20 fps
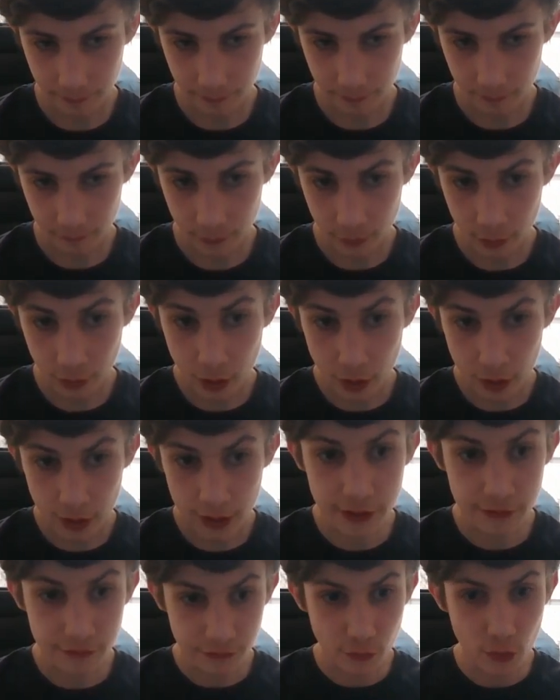I'm just trying to
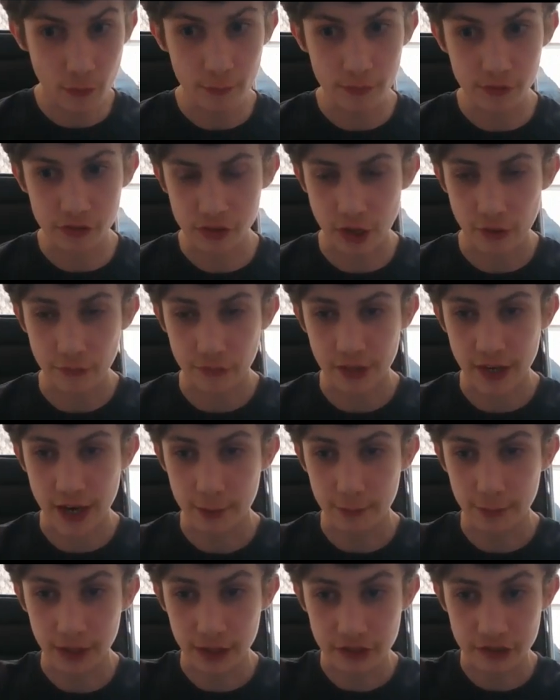find he good formed South. Southern
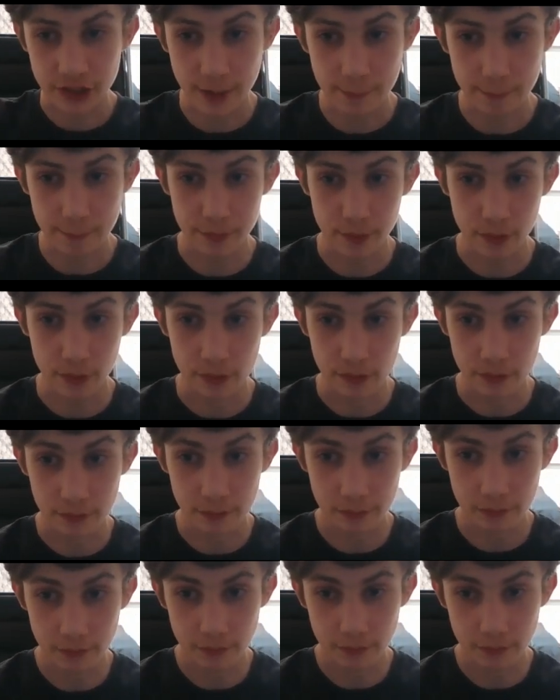area champion.